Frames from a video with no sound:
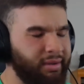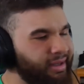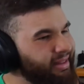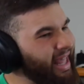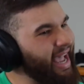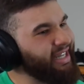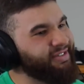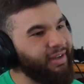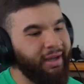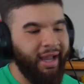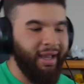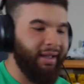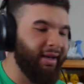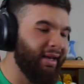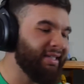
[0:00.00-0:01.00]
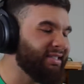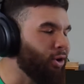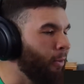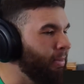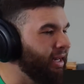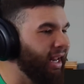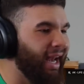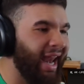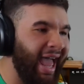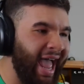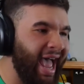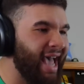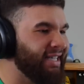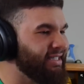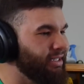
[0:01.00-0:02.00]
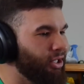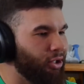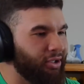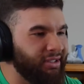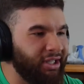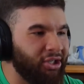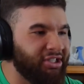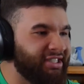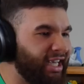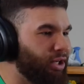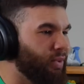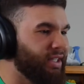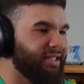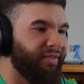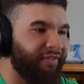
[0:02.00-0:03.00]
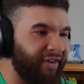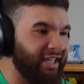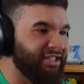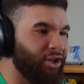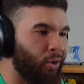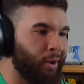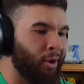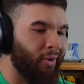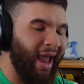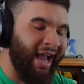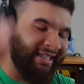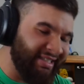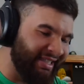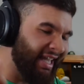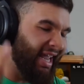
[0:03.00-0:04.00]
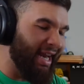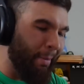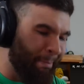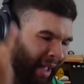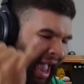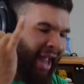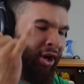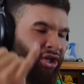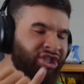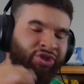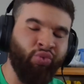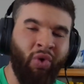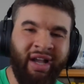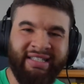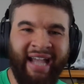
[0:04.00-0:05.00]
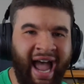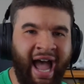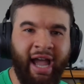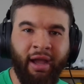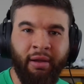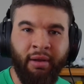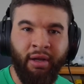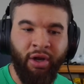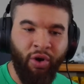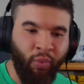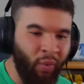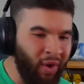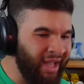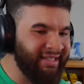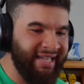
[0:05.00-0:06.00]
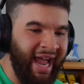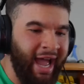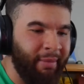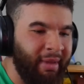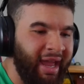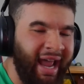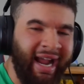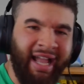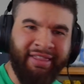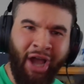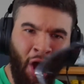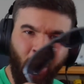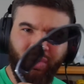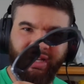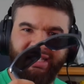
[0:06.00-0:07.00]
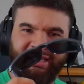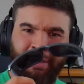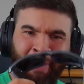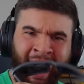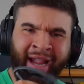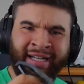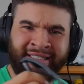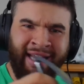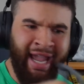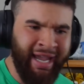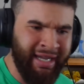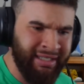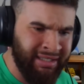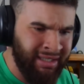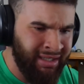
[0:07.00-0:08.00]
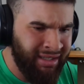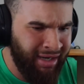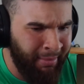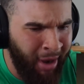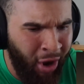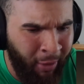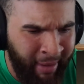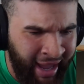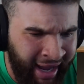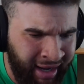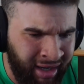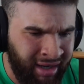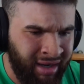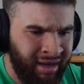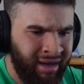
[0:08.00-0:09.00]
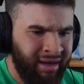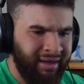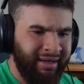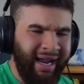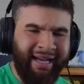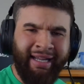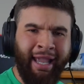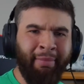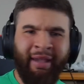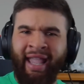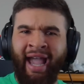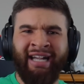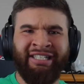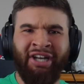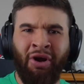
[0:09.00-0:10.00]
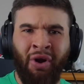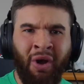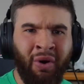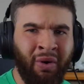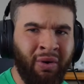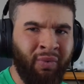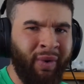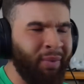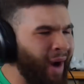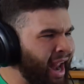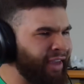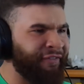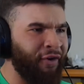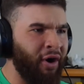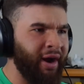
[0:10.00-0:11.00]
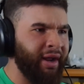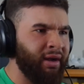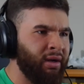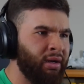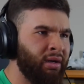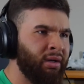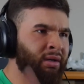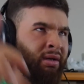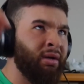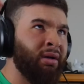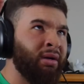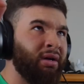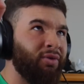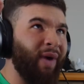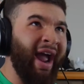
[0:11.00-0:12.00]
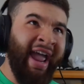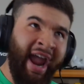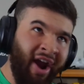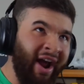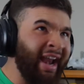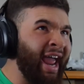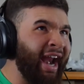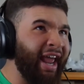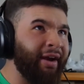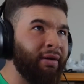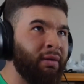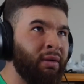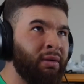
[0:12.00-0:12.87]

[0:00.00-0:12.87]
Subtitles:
Last, this is gonna be the last little sequence of events going on. I just need a banger, just one time. One time, man. I got the oldies, the banger shade. Come on, man. You got the Gimme Gang shirt on. We ready for it. Right here, I need it.